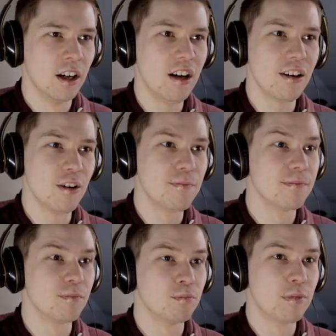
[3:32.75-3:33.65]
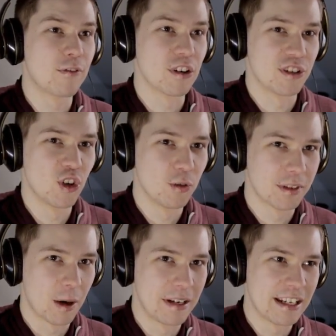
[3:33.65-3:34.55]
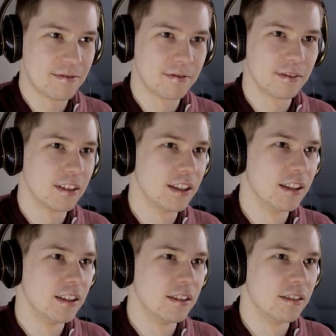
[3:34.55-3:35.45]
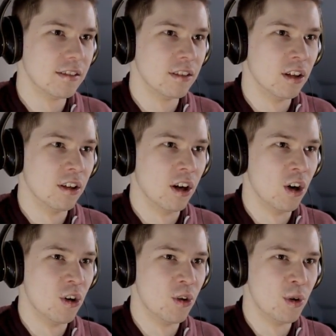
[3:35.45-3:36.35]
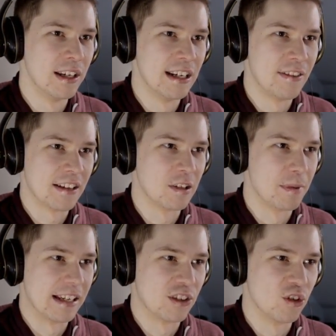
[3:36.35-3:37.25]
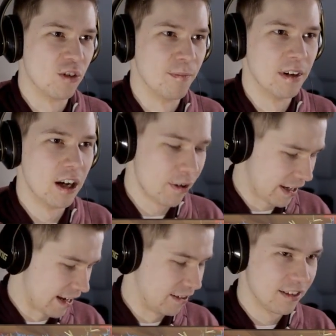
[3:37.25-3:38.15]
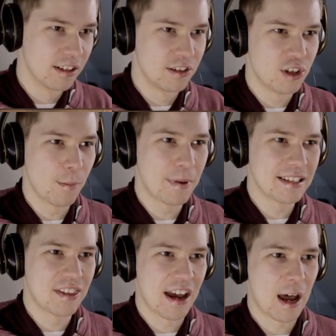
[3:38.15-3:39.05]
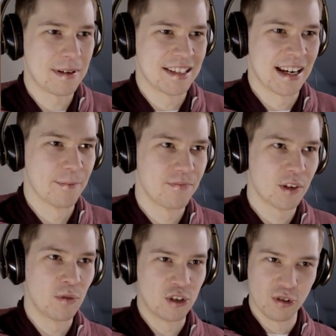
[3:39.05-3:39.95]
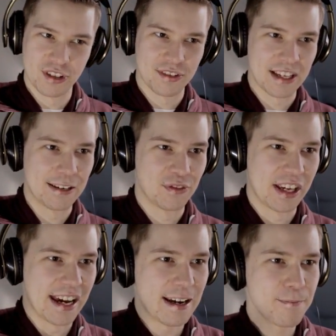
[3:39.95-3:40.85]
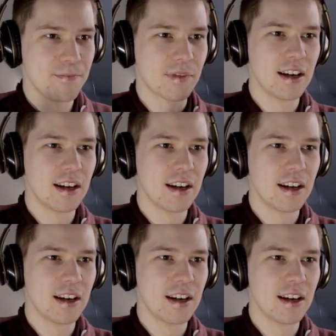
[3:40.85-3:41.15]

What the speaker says: Uh-oh, we've got a storm coming in. Holy, that's a big storm. Okay, jump into the habitat, which also saves the game.